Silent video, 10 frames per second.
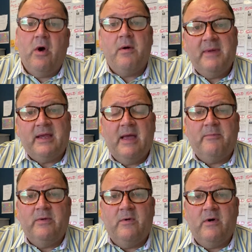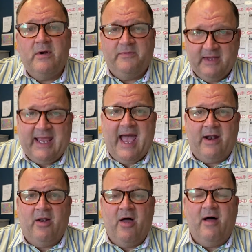or Montgomery Ward, the
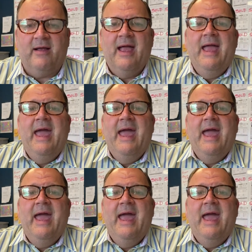catalog,